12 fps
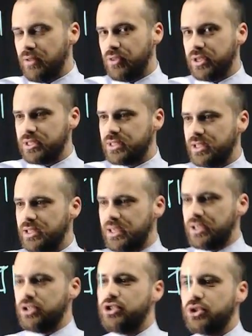then it's going to
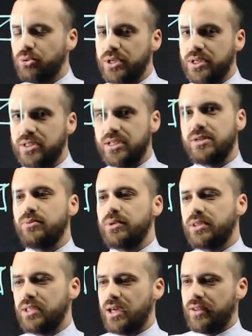get joined in
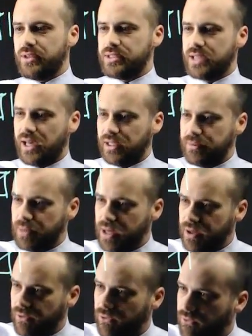with the other tally
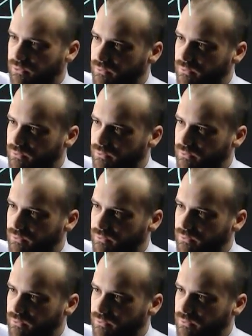marks.